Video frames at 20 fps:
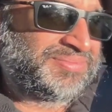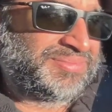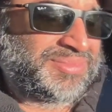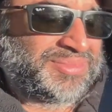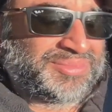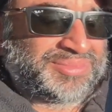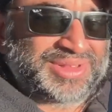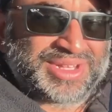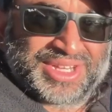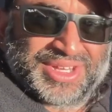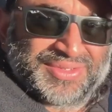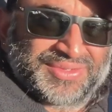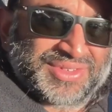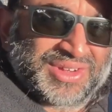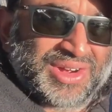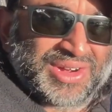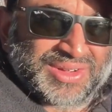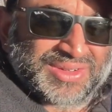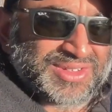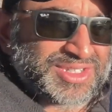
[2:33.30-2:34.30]
plenty of
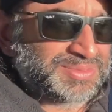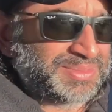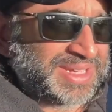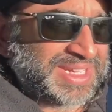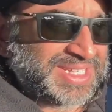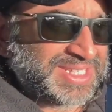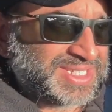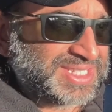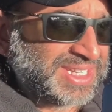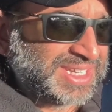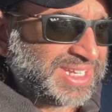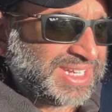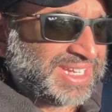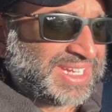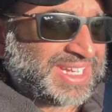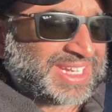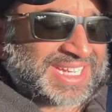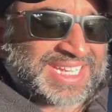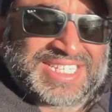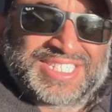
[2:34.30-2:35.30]
cargo space
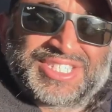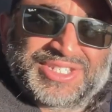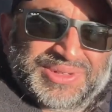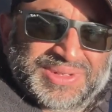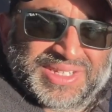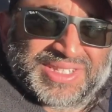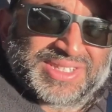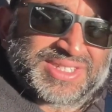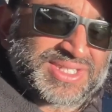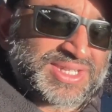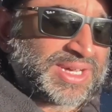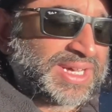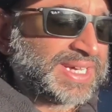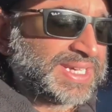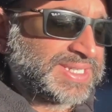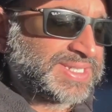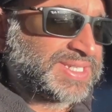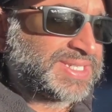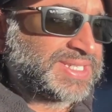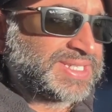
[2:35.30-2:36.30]
considering the
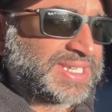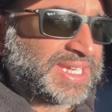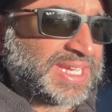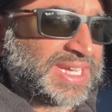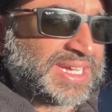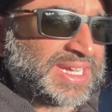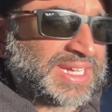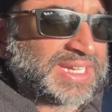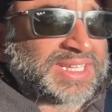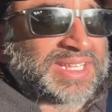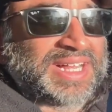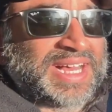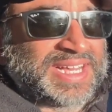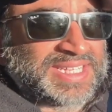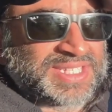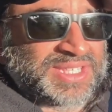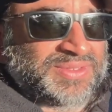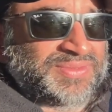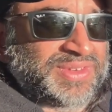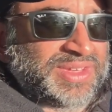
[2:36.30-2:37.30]
size and
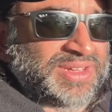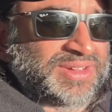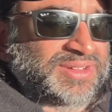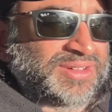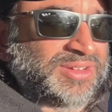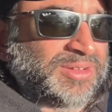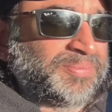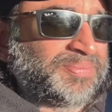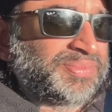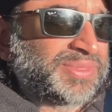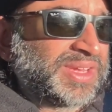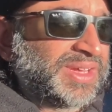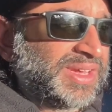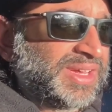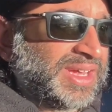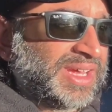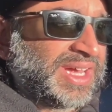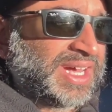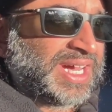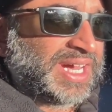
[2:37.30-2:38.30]
class of the vehicle.
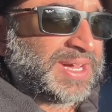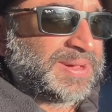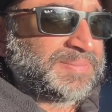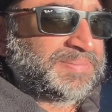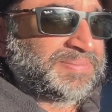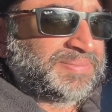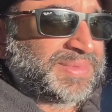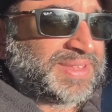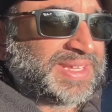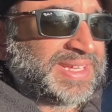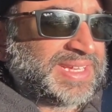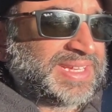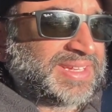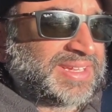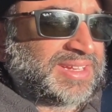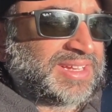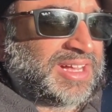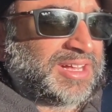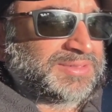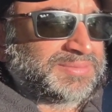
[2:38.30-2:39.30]

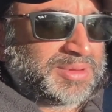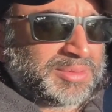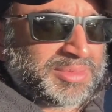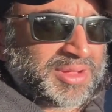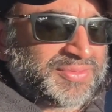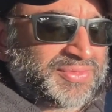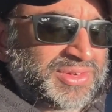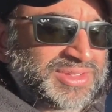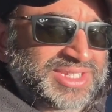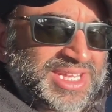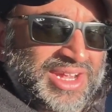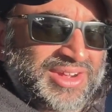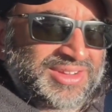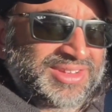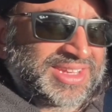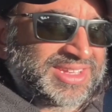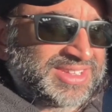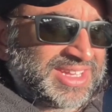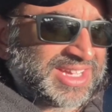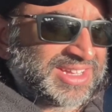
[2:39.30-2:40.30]
I'll put my foot down and
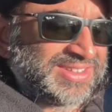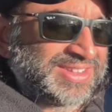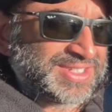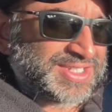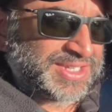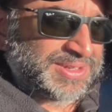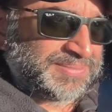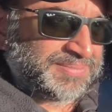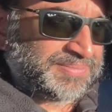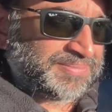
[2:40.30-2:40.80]
you can take a listen.